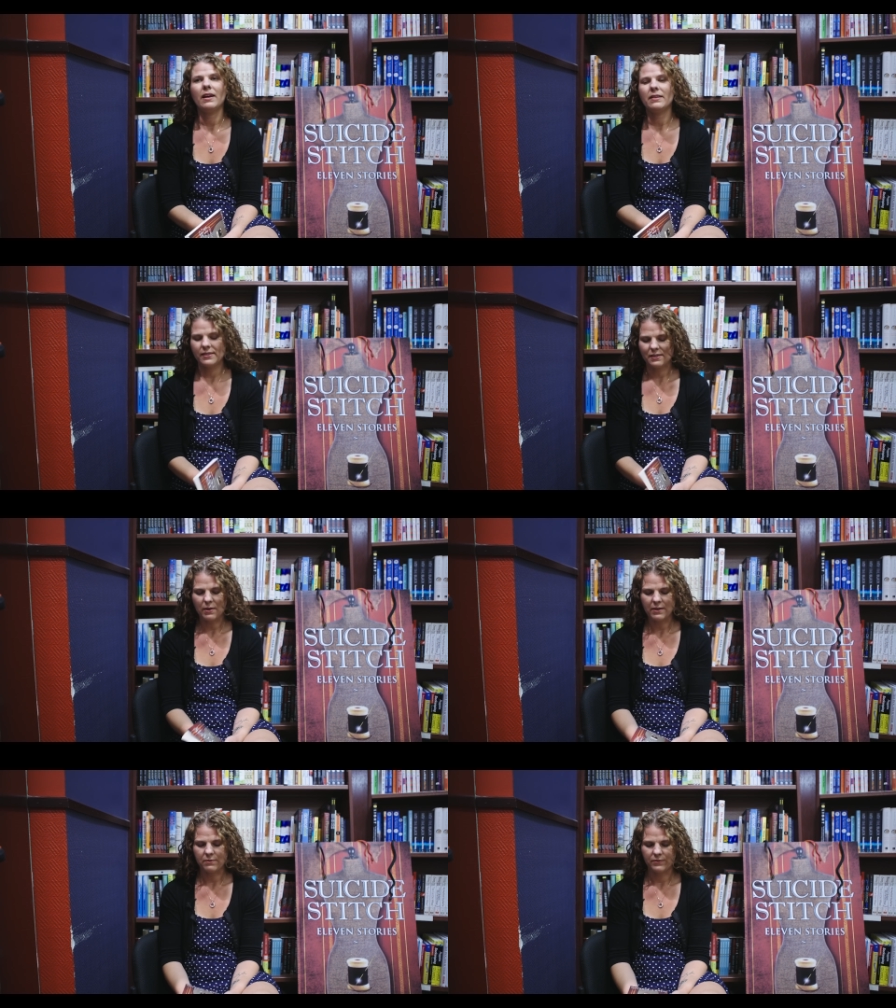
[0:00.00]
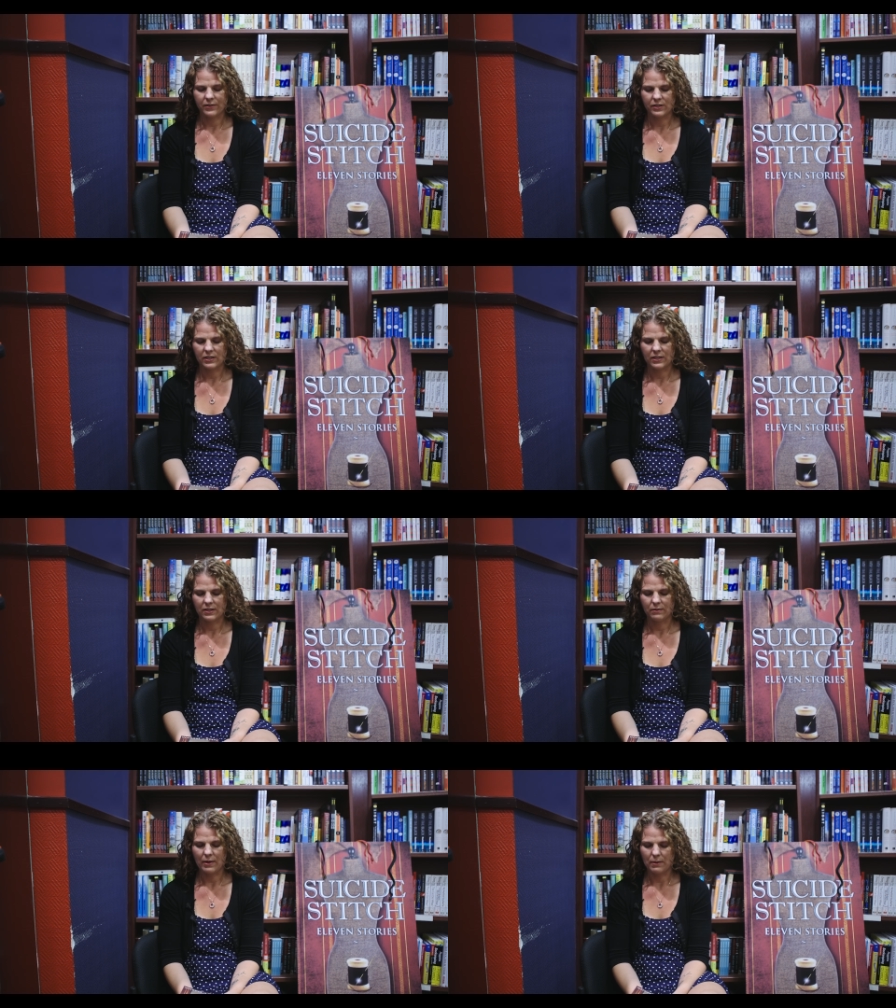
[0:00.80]
This is my
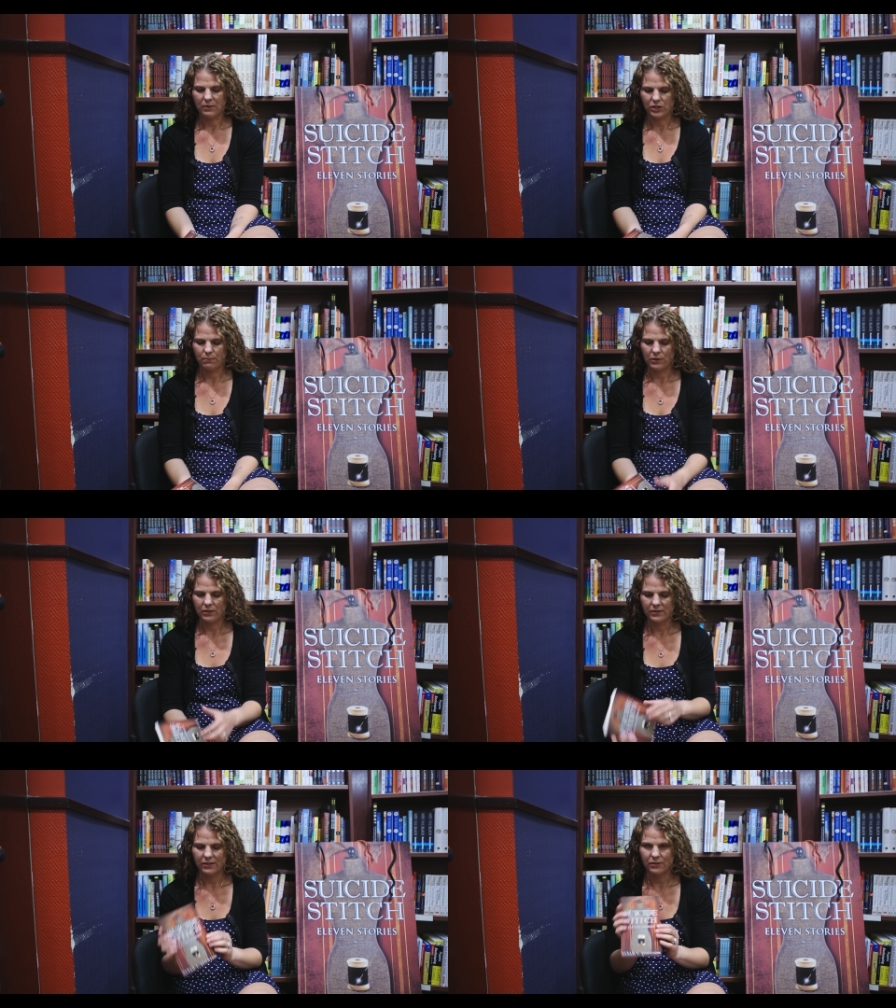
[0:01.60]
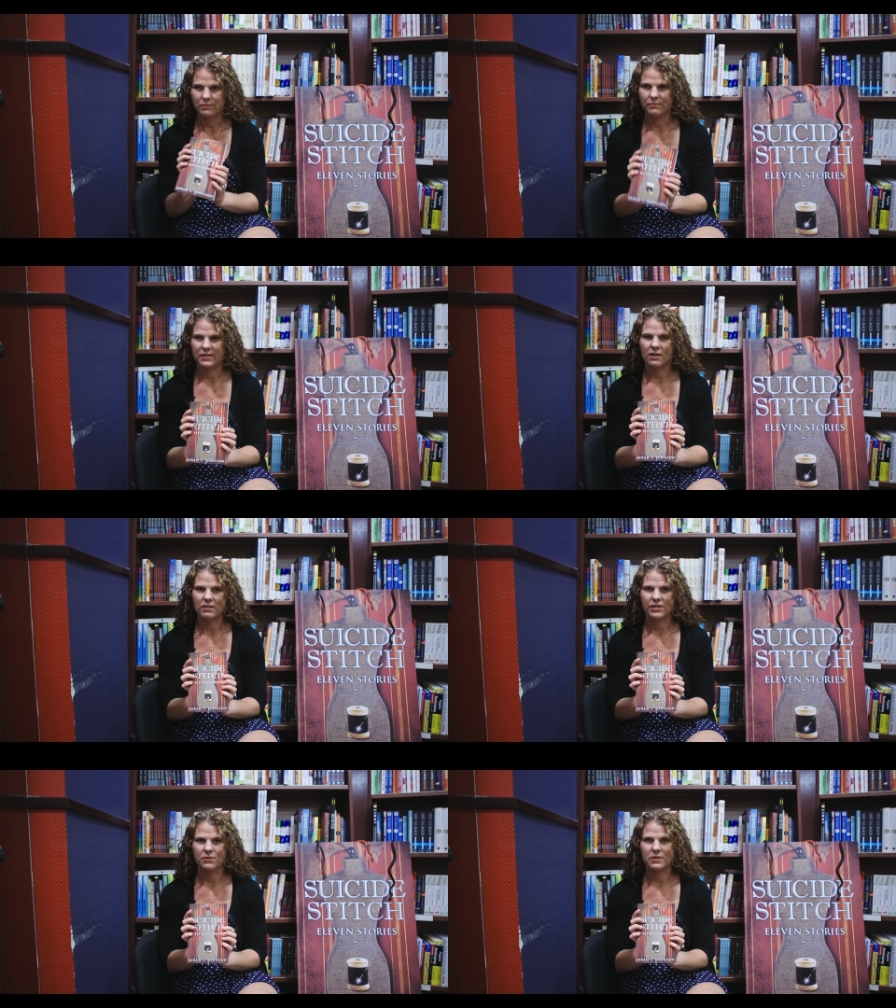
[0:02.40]
first published book, so it's
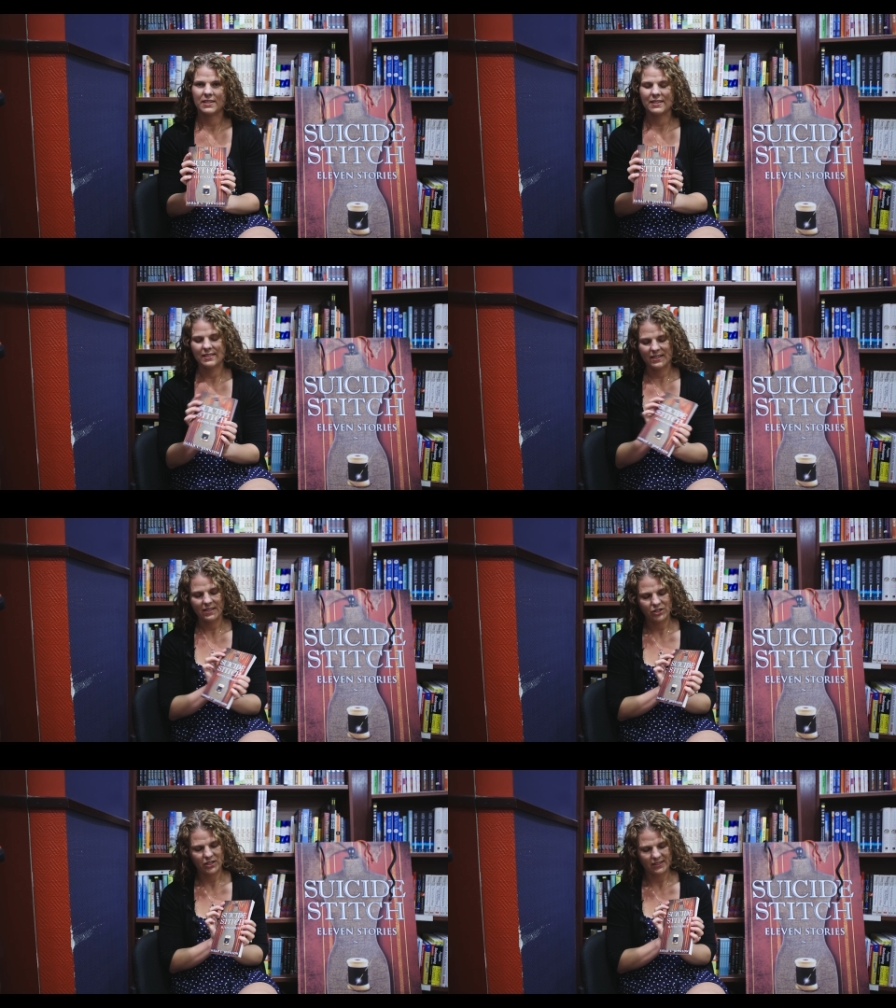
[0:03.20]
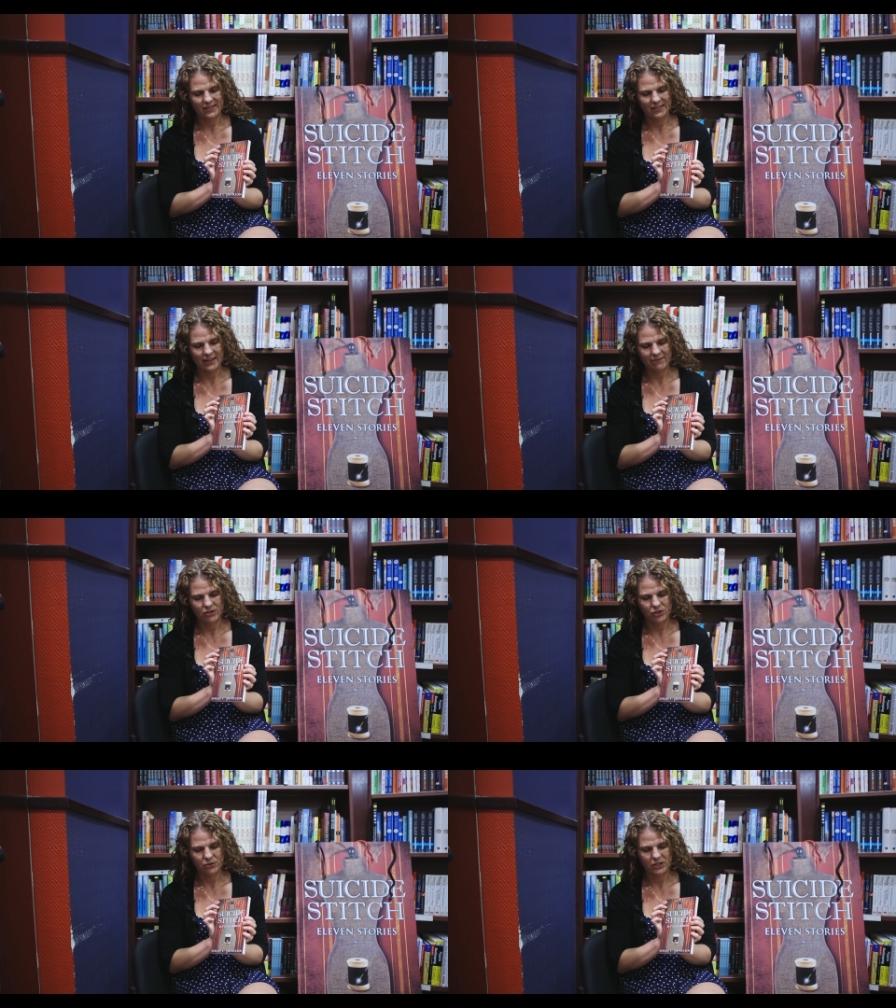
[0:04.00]
called Suicide Stitch. It's
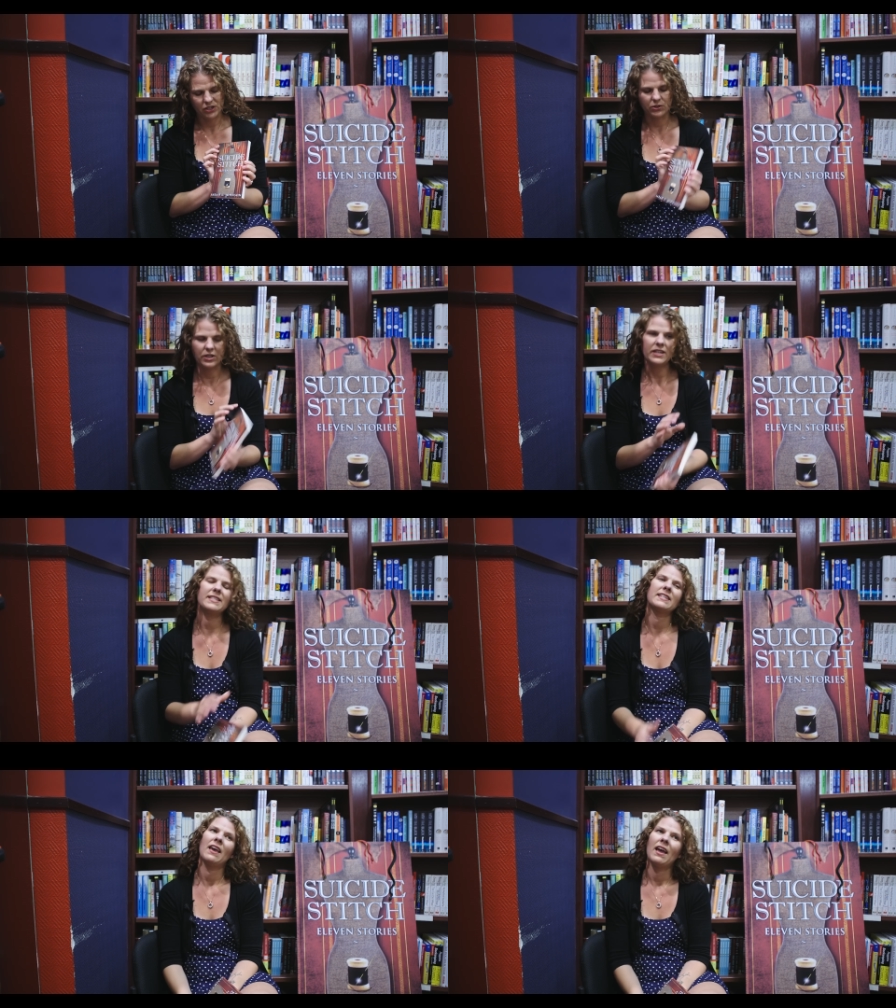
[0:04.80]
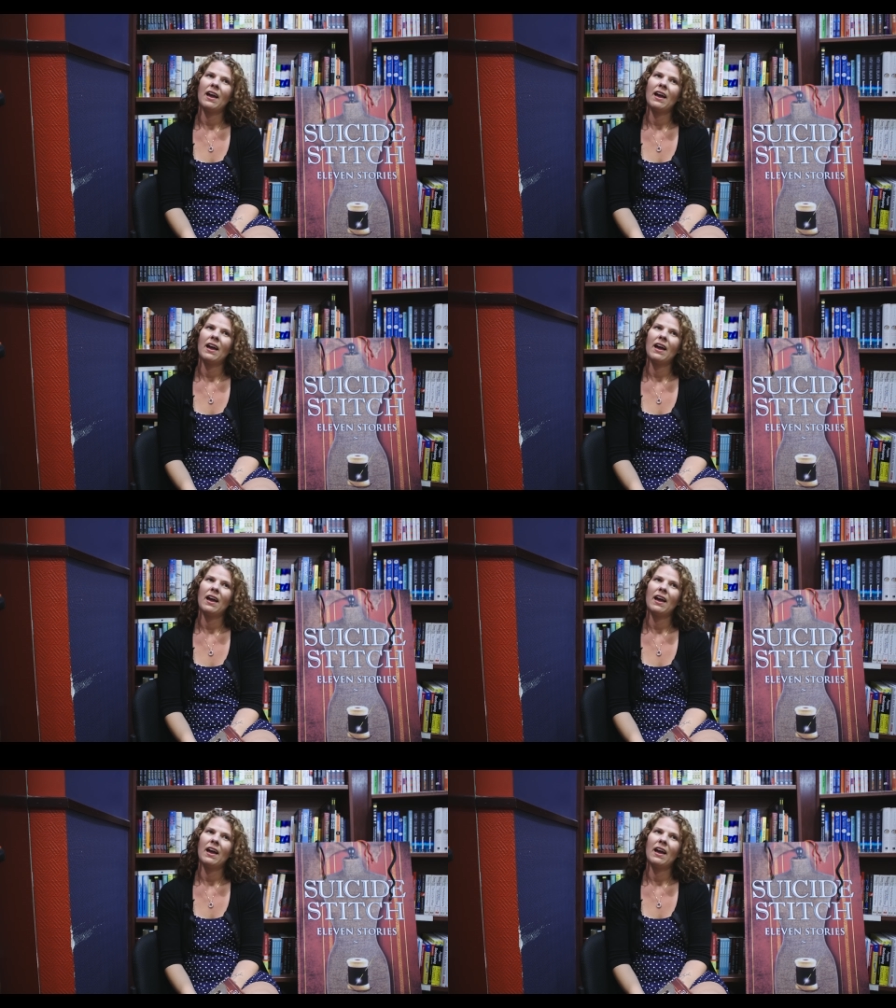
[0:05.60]
11 short stories.